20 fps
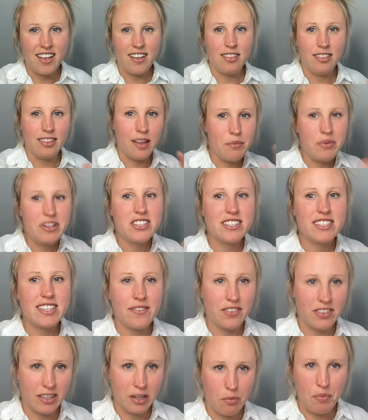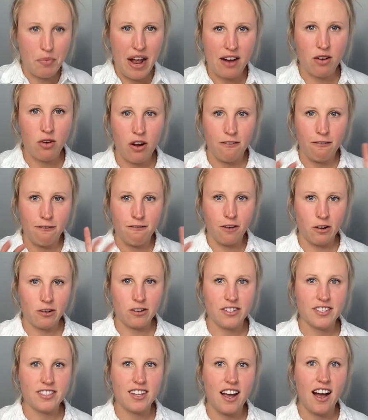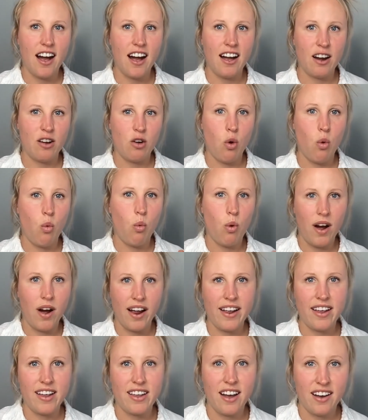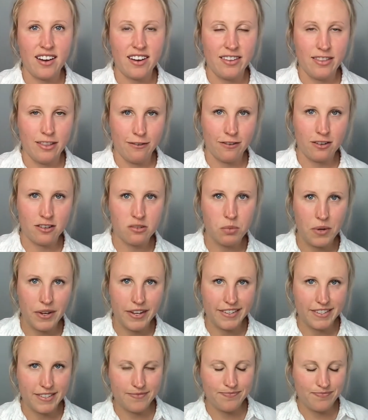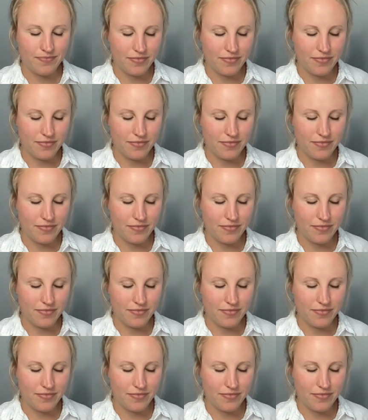Let me just give a little background first on why I got it in the first place.